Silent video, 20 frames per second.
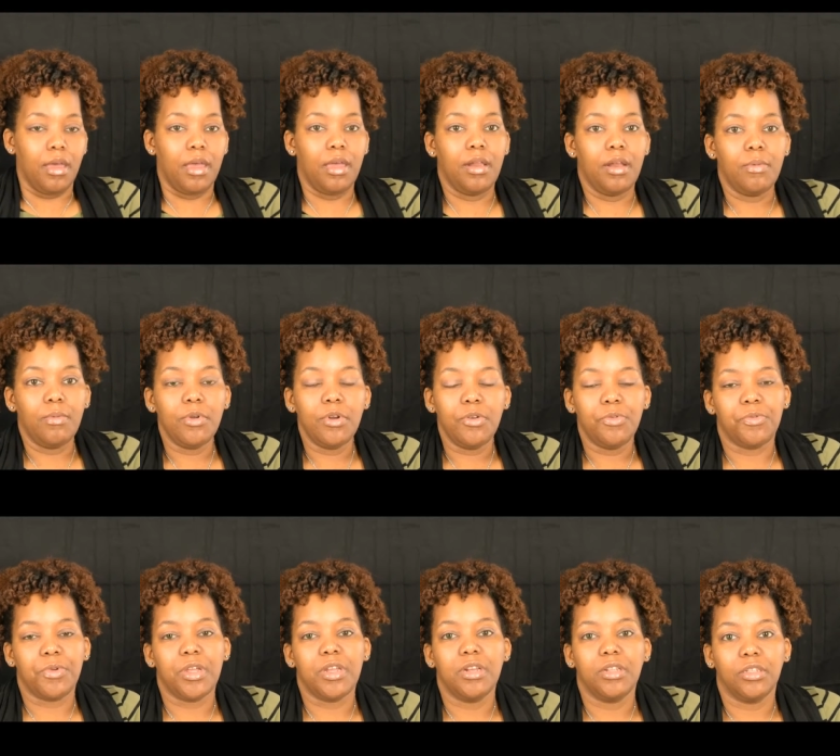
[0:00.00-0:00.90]
And I'm going to
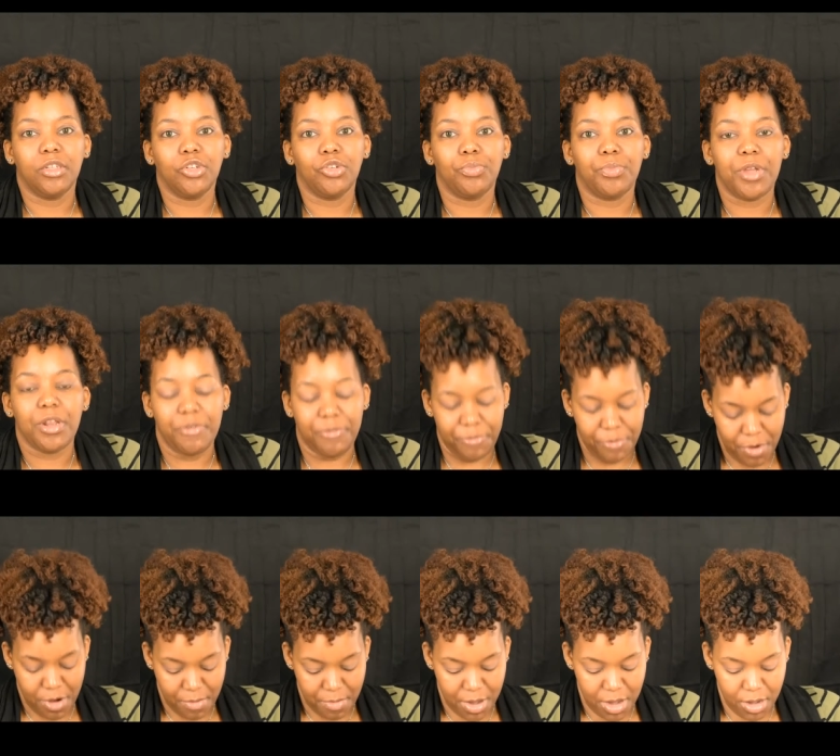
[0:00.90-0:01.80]
read a little bit
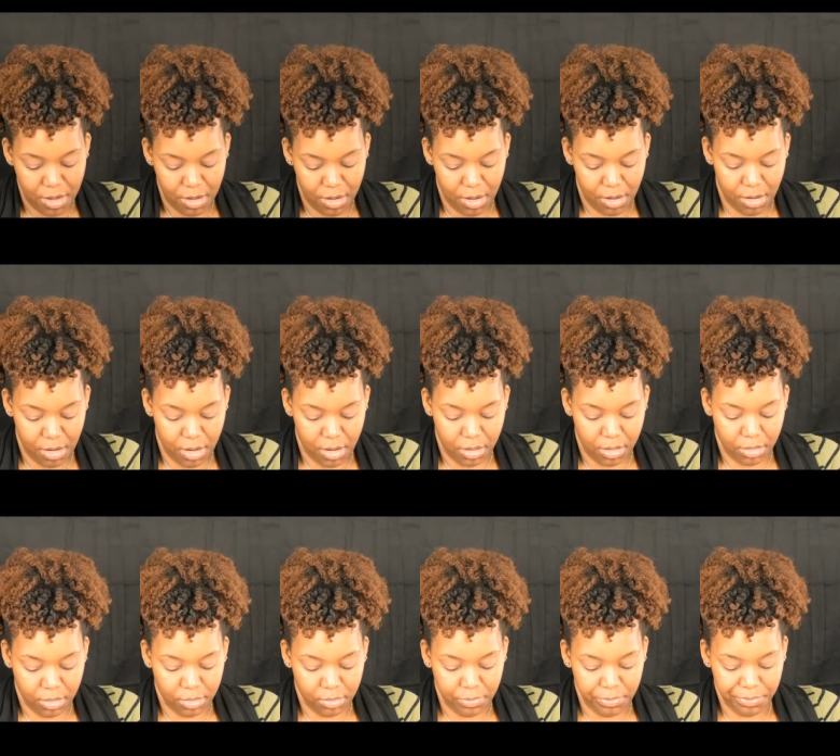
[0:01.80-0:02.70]
from it.
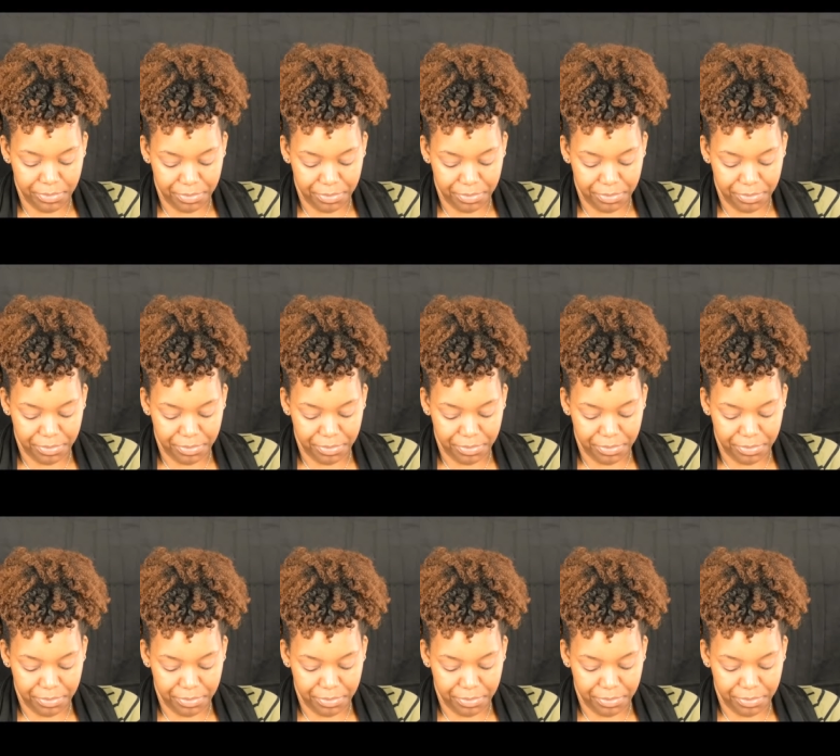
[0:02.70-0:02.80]
Um,